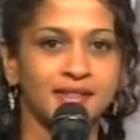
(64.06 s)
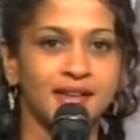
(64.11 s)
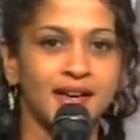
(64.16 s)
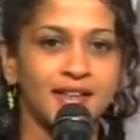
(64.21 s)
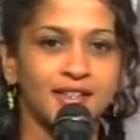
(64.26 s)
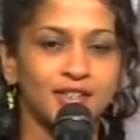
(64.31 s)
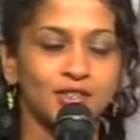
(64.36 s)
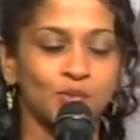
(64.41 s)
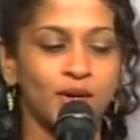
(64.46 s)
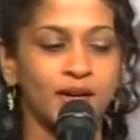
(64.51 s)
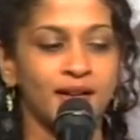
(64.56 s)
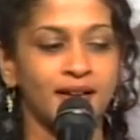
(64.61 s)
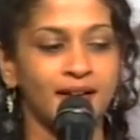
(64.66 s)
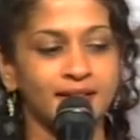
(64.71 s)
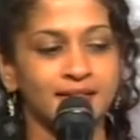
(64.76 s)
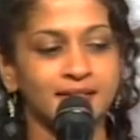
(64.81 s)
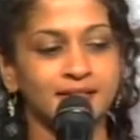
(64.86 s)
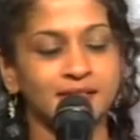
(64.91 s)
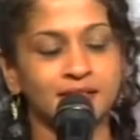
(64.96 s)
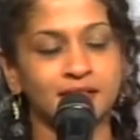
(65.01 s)
boss
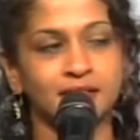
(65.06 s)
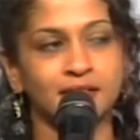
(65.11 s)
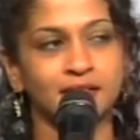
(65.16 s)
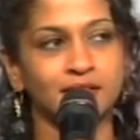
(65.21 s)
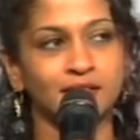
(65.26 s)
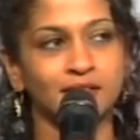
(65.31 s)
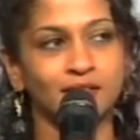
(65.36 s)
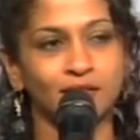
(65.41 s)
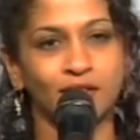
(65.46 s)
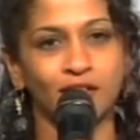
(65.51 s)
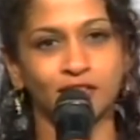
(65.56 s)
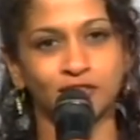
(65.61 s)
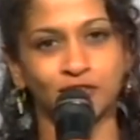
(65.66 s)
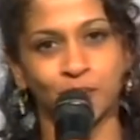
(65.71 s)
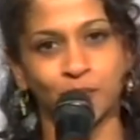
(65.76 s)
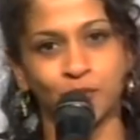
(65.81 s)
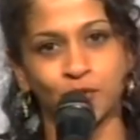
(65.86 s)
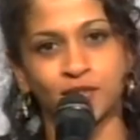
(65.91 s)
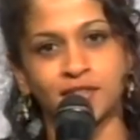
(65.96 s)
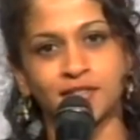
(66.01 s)
Wayne Chance
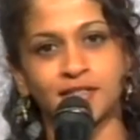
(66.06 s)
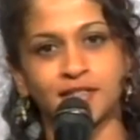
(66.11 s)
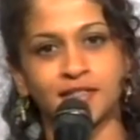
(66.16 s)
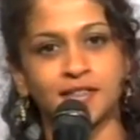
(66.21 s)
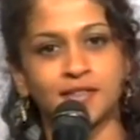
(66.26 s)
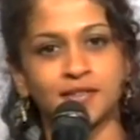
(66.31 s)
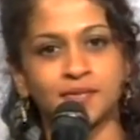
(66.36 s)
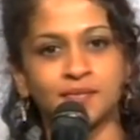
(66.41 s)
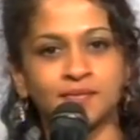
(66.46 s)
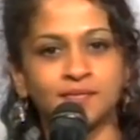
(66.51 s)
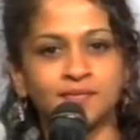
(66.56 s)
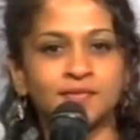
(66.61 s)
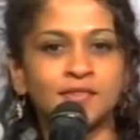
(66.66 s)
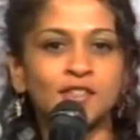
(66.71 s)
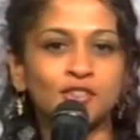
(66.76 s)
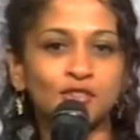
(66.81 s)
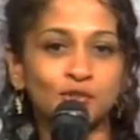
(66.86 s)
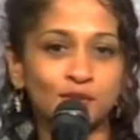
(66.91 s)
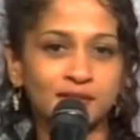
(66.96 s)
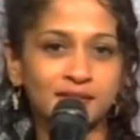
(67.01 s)
was a radio
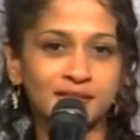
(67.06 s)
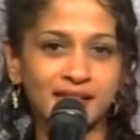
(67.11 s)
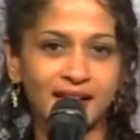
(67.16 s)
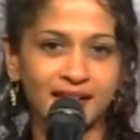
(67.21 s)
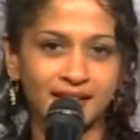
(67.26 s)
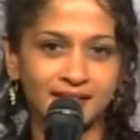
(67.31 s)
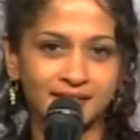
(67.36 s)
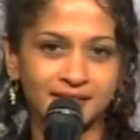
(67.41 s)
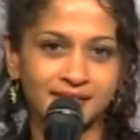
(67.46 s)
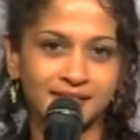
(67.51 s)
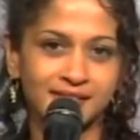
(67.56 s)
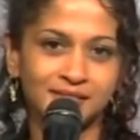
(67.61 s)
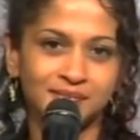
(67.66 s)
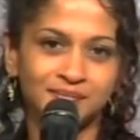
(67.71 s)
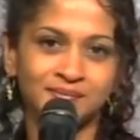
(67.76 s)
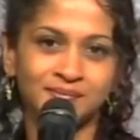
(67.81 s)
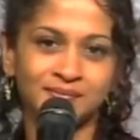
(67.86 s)
talk show host.